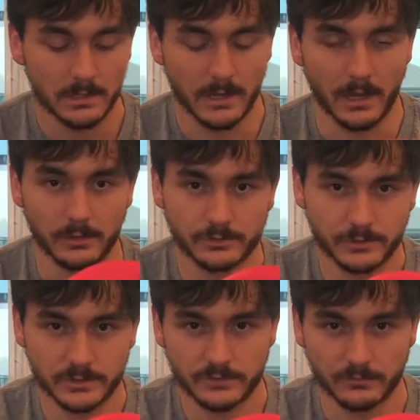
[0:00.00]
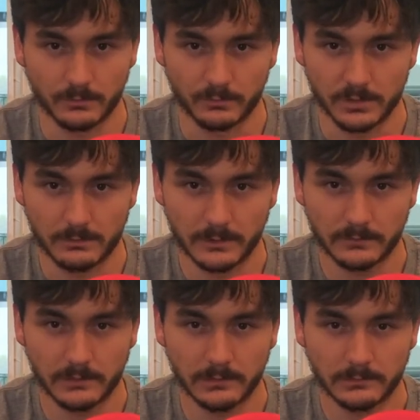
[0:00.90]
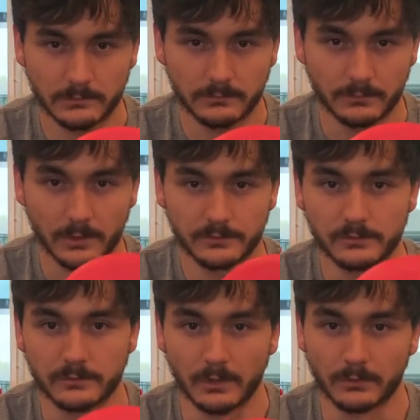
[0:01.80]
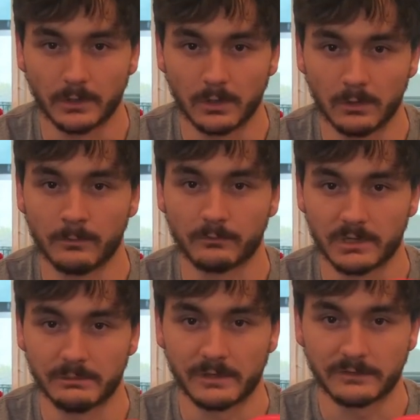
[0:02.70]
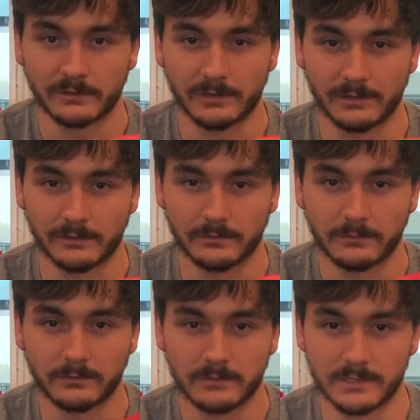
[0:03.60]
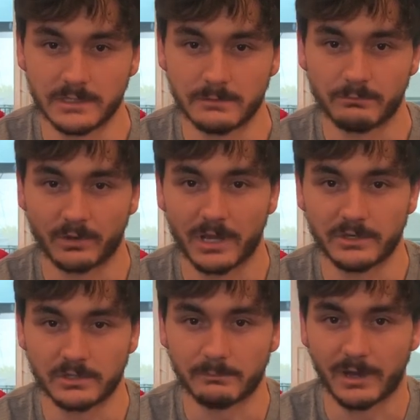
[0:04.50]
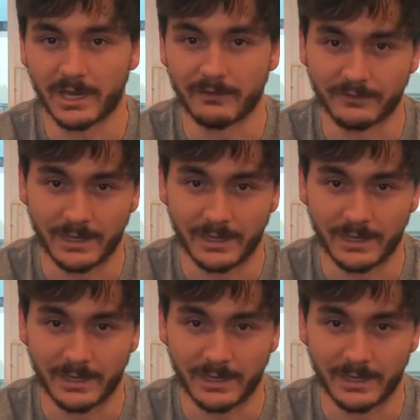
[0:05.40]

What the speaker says: Eldritch from Remix Discs. For those who don't know, Remix is the brand you can buy off